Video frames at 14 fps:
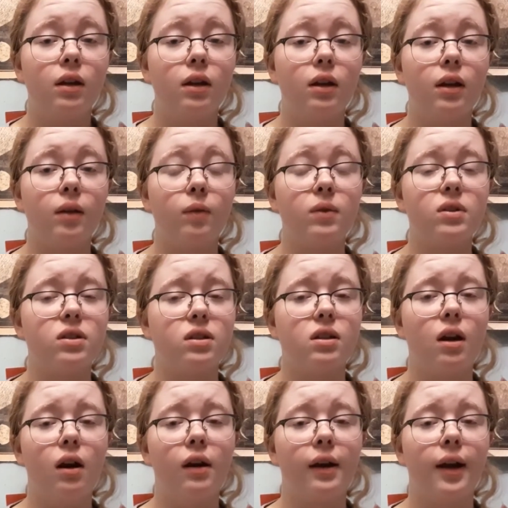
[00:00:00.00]
And we just
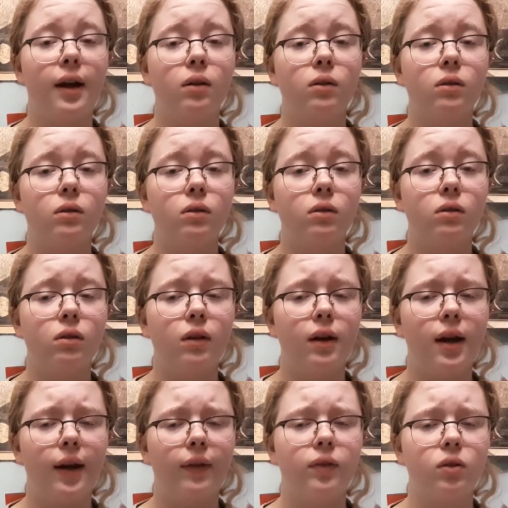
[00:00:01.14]
hung out
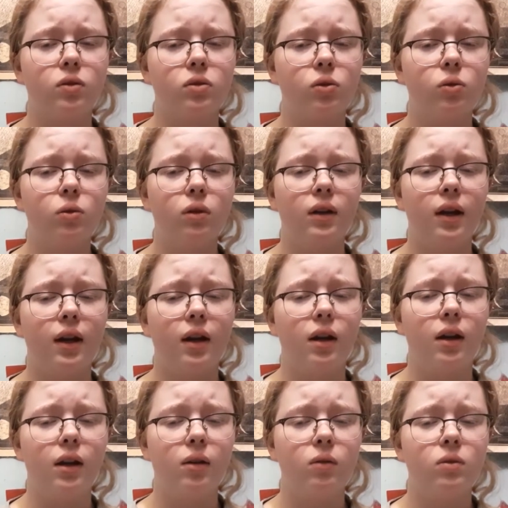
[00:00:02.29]
after school today,
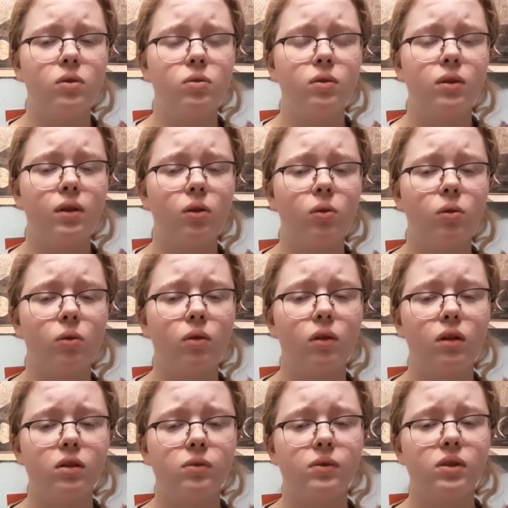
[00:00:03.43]
and it was really cool.
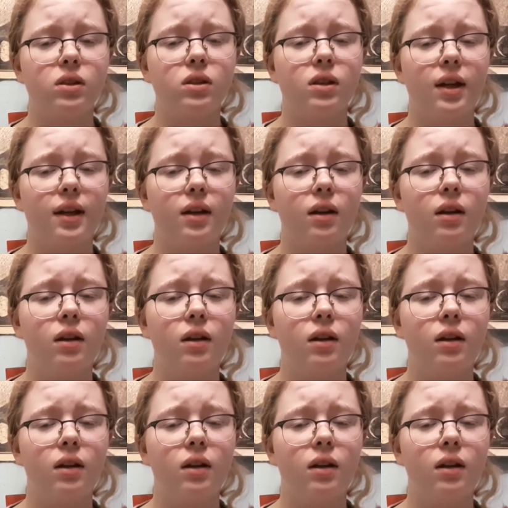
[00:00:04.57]
Because we just, like,